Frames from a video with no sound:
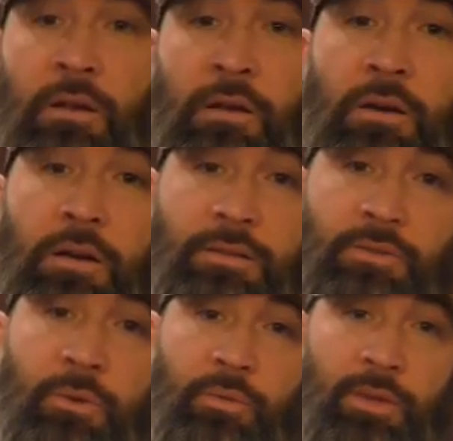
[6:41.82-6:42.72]
Alright,
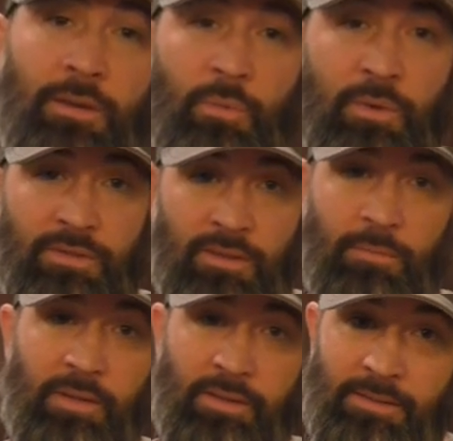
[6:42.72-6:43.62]
so that was the
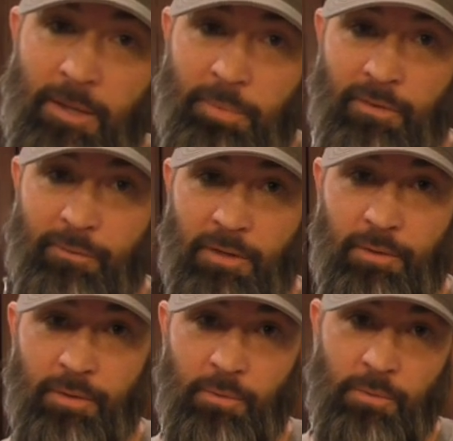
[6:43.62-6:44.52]
biggest epic
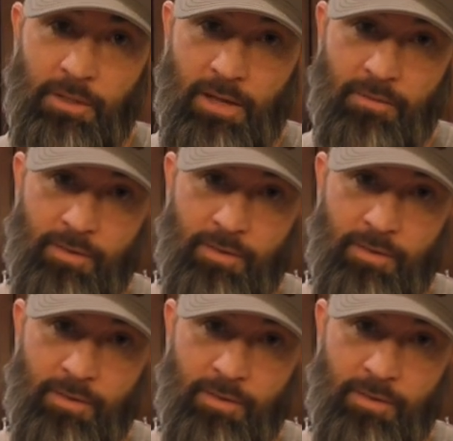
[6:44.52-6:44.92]
fail that we have